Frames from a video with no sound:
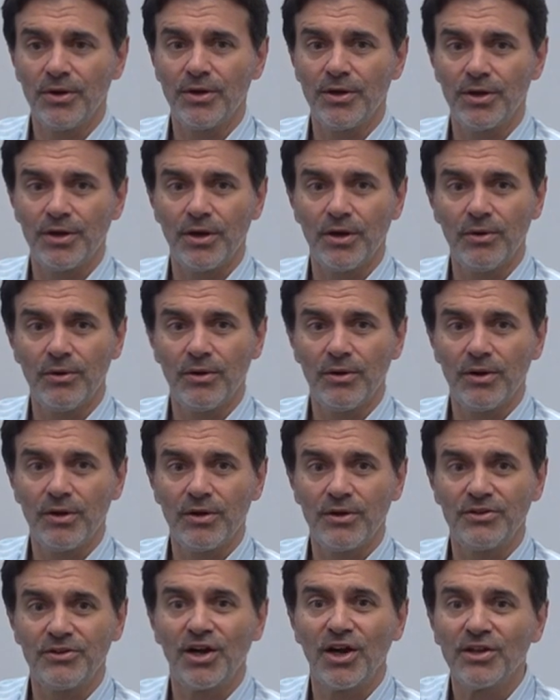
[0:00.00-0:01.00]
You know,
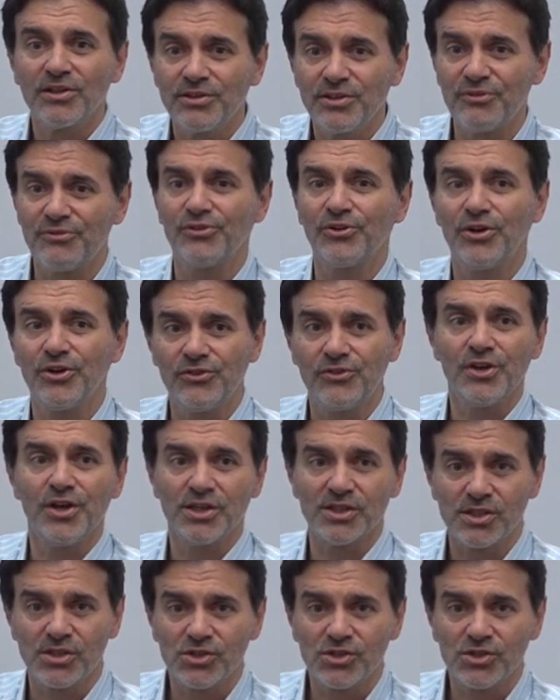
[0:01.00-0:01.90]
there are different things.